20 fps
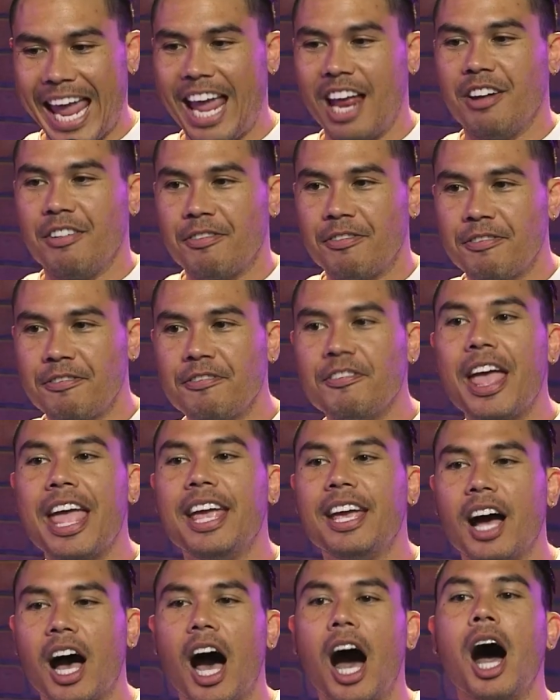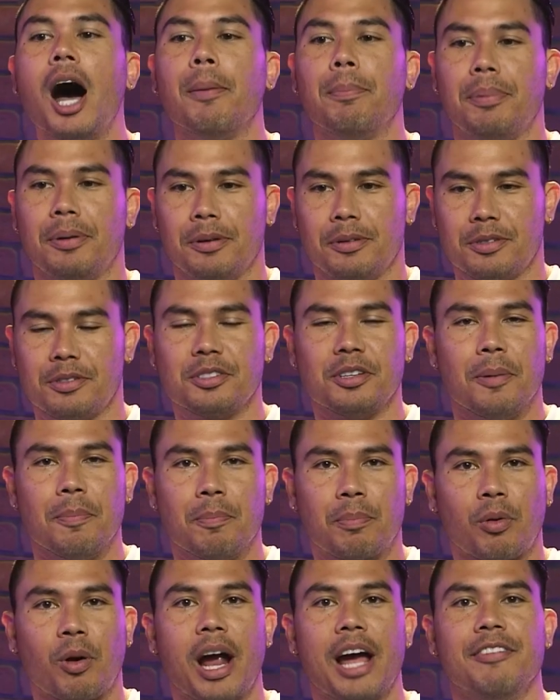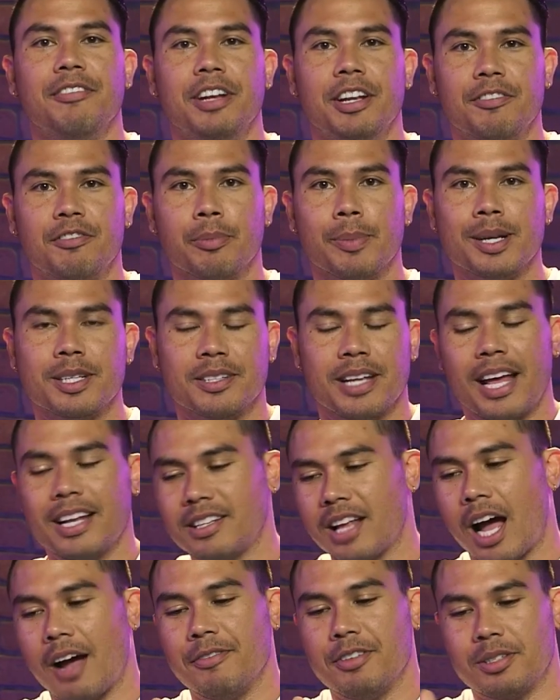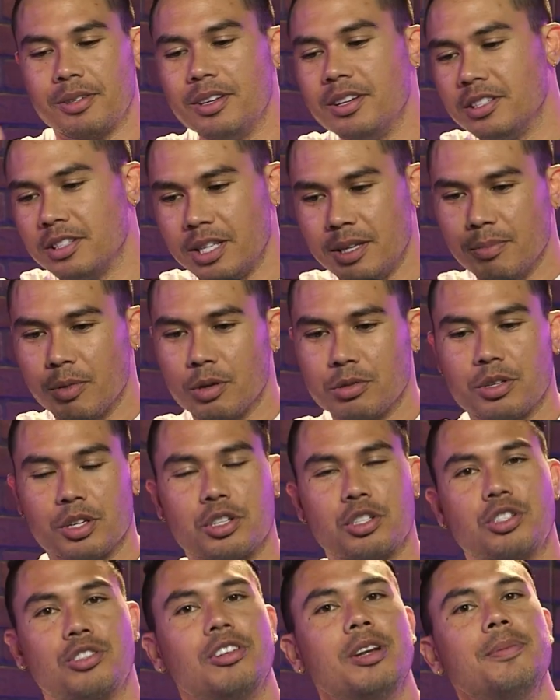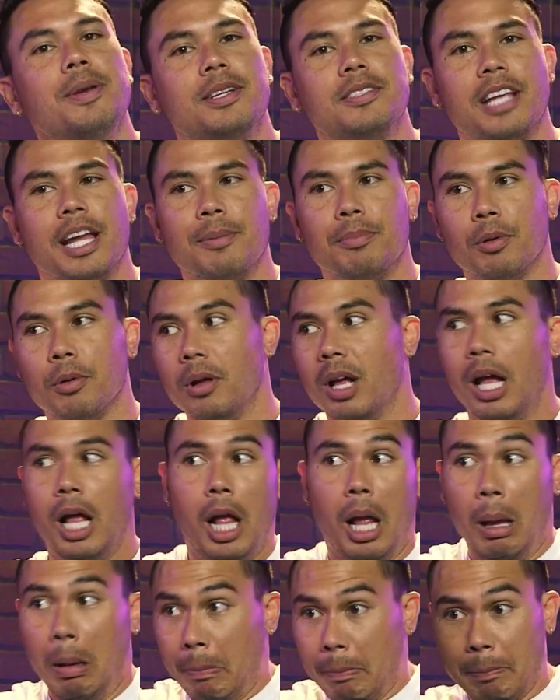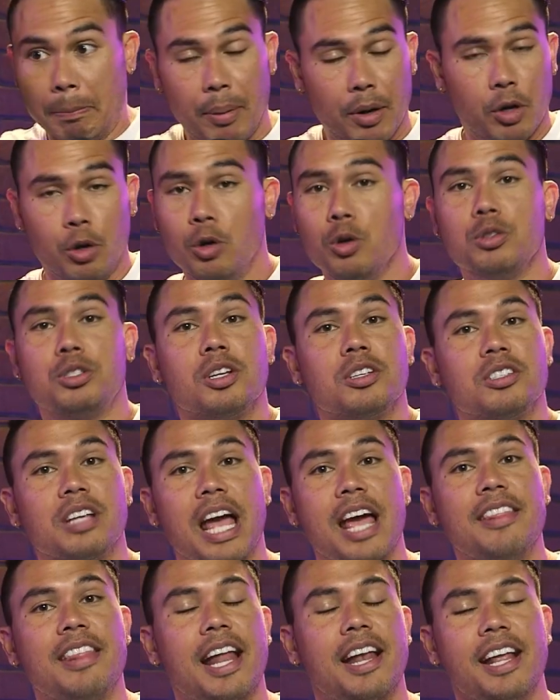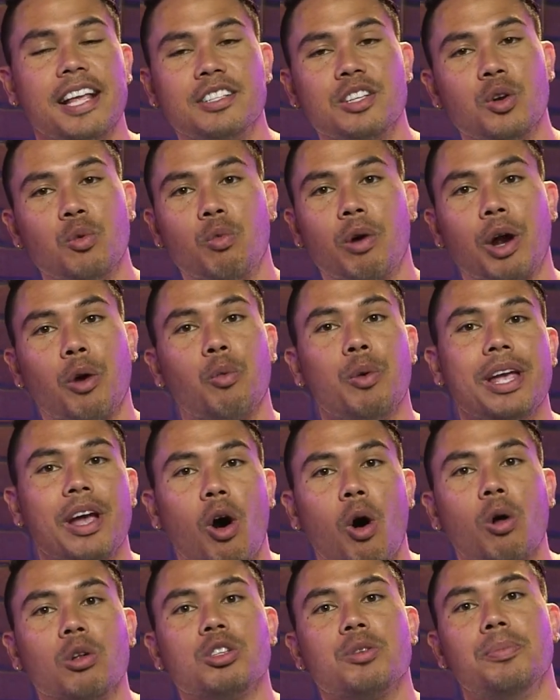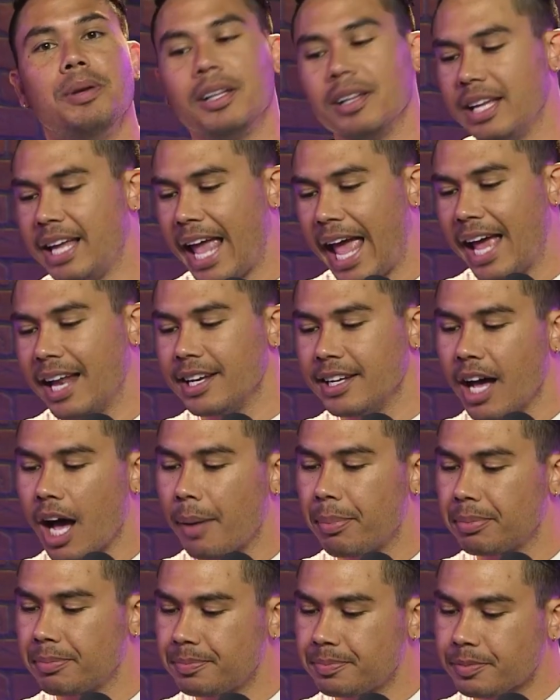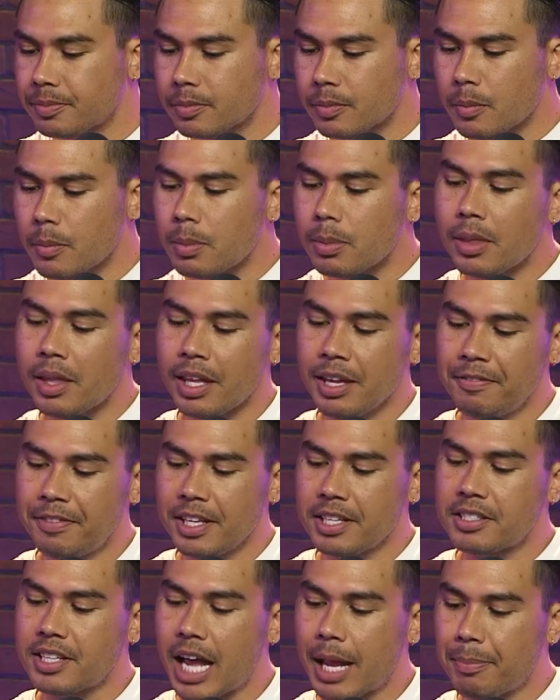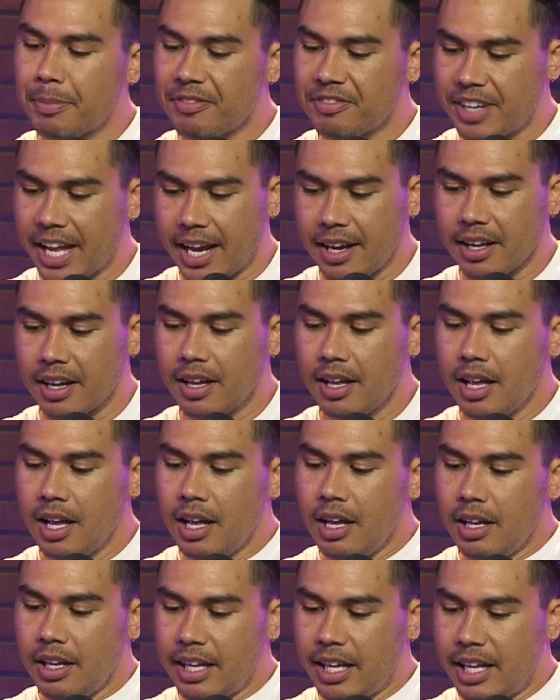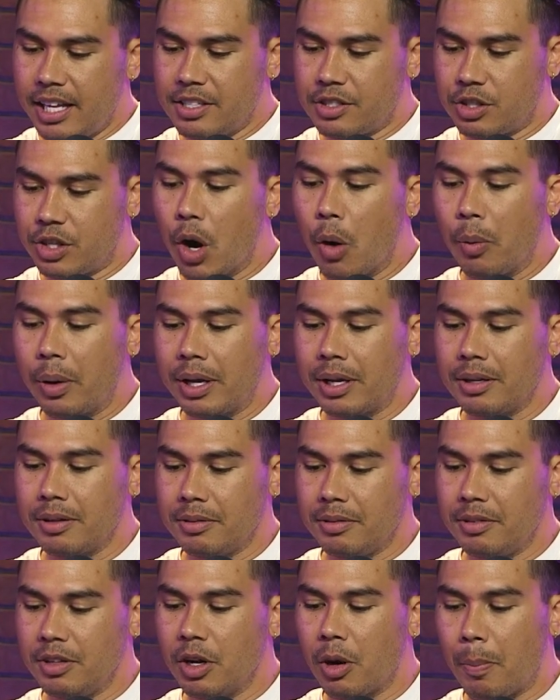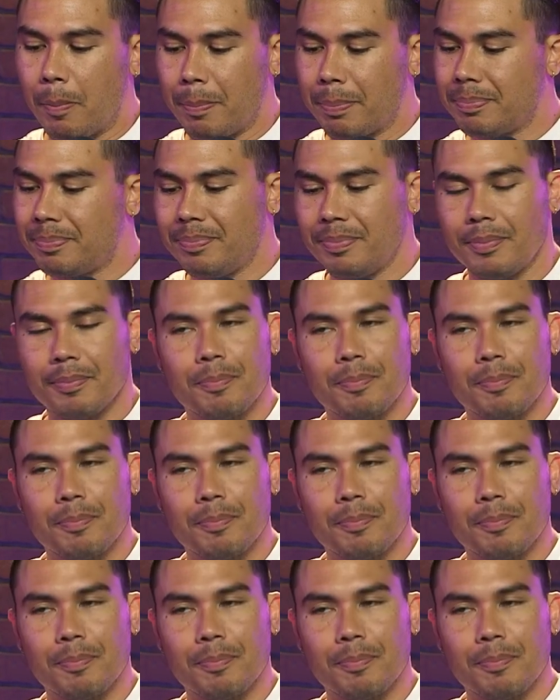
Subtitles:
can't fake up some private information? That obviously is the most extreme example, but who's to say that isn't where we ultimately end up if this type of data is going, you know,